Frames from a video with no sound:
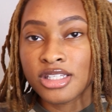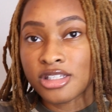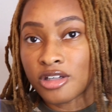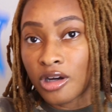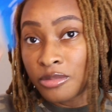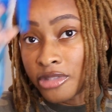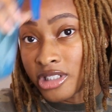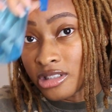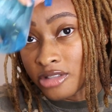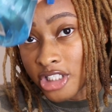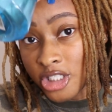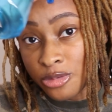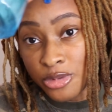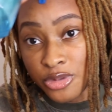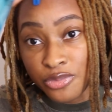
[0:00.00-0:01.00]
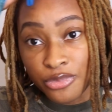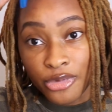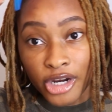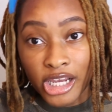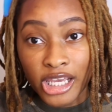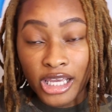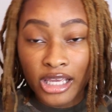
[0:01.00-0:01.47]
So I'm gonna just
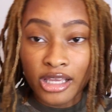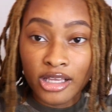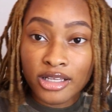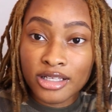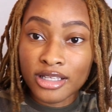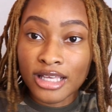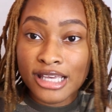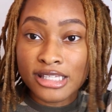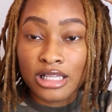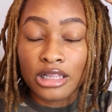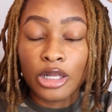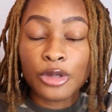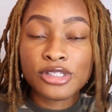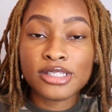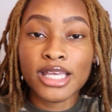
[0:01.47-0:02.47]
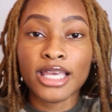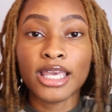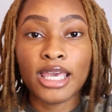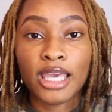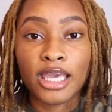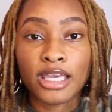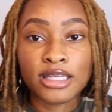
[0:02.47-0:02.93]
spray as close as I
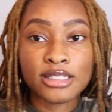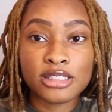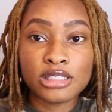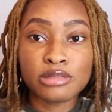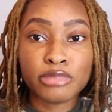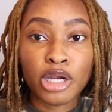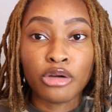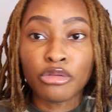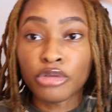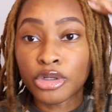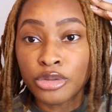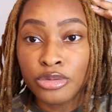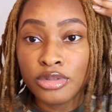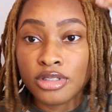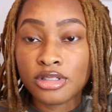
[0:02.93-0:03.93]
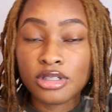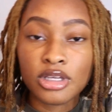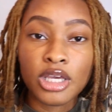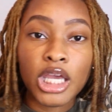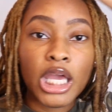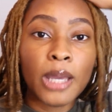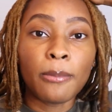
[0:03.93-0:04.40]
can to my roots,
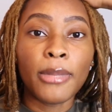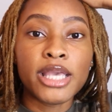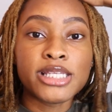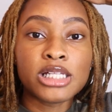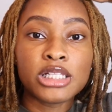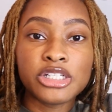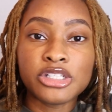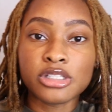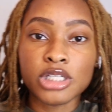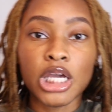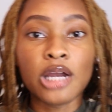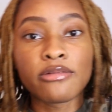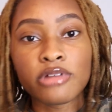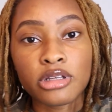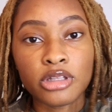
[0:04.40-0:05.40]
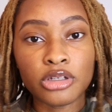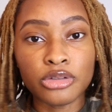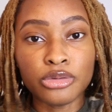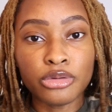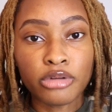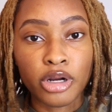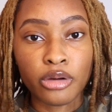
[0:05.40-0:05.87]
basically just covering the
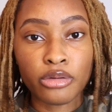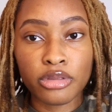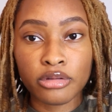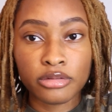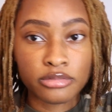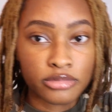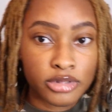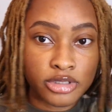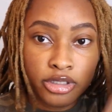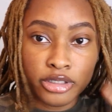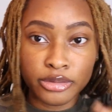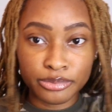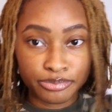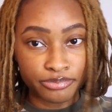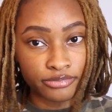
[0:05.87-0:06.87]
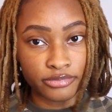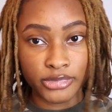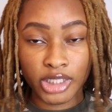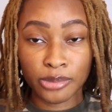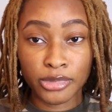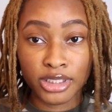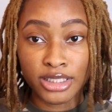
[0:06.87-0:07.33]
new growth. So
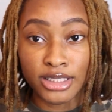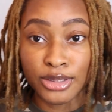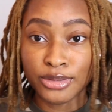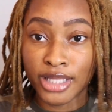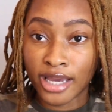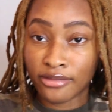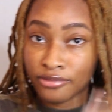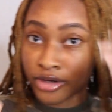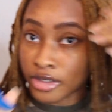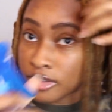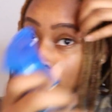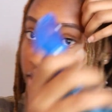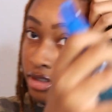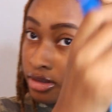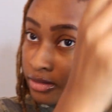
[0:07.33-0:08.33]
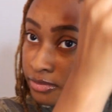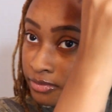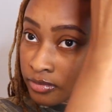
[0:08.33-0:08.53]
I'm gonna do that first.